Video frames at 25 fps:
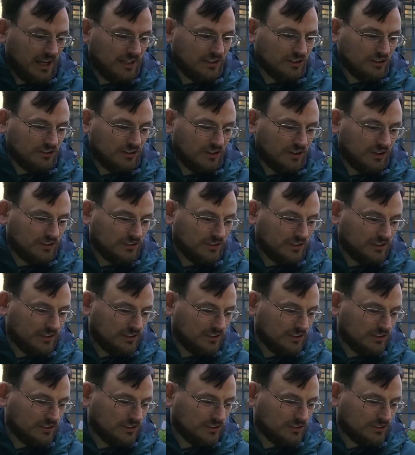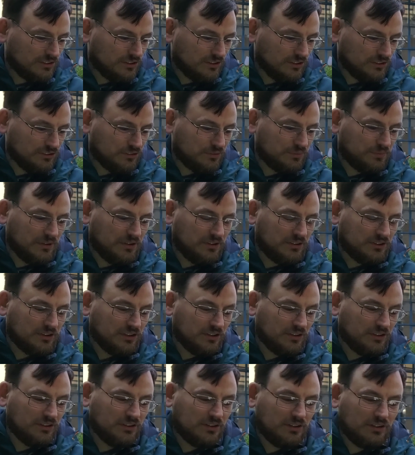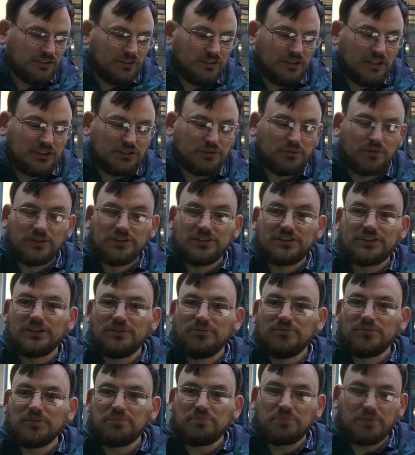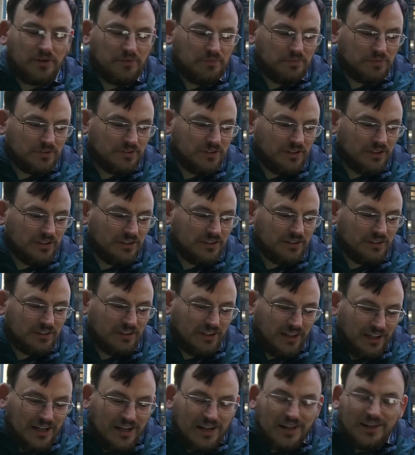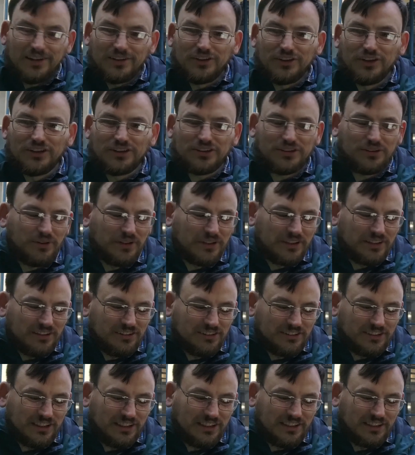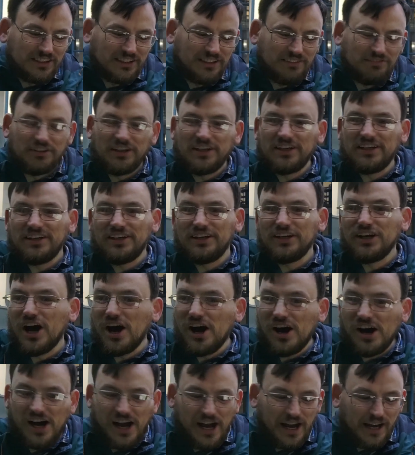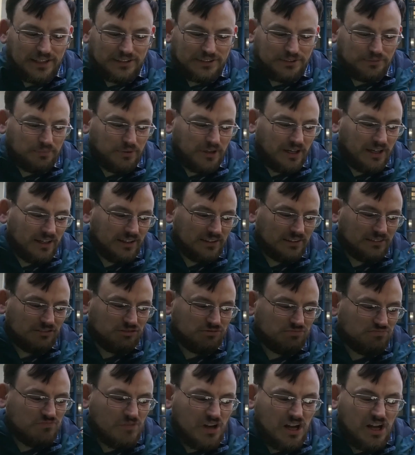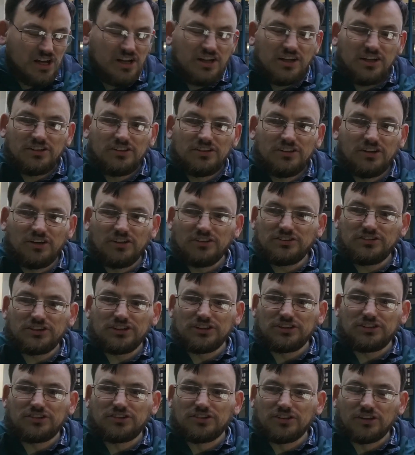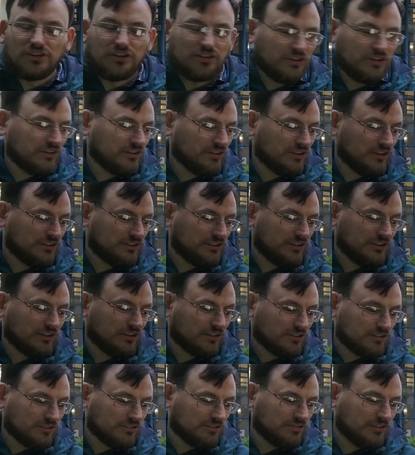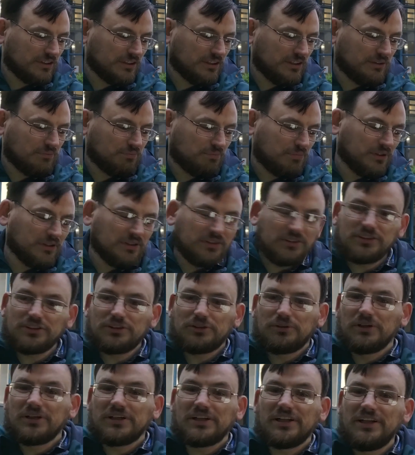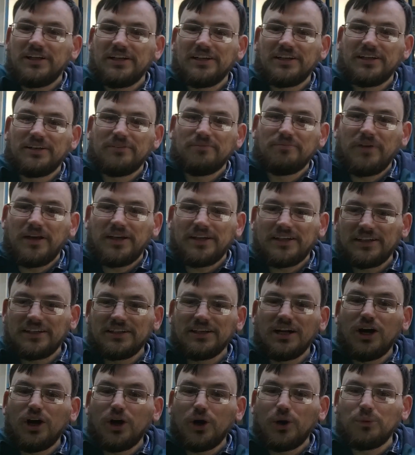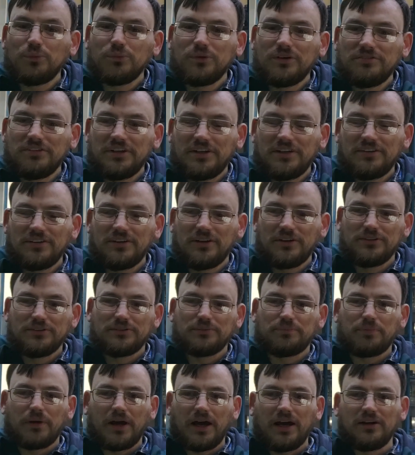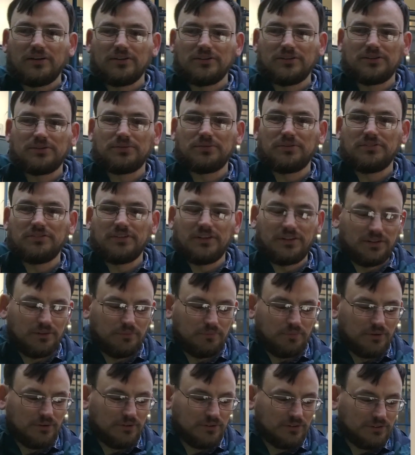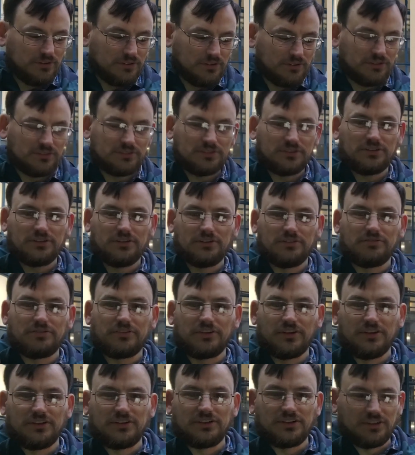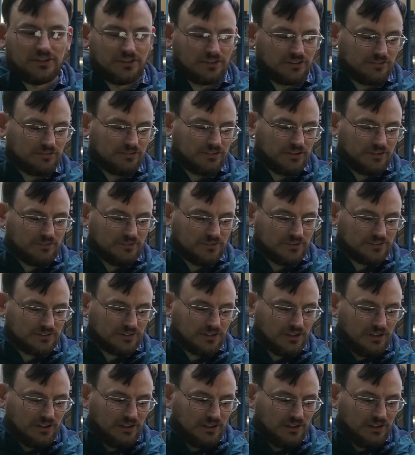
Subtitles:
adult only contribution. This one seemed appropriate. The squiggles here give it an art aspect. not just drawing the geography, but squiggling and making art within those bounds, within the borders of the geography, was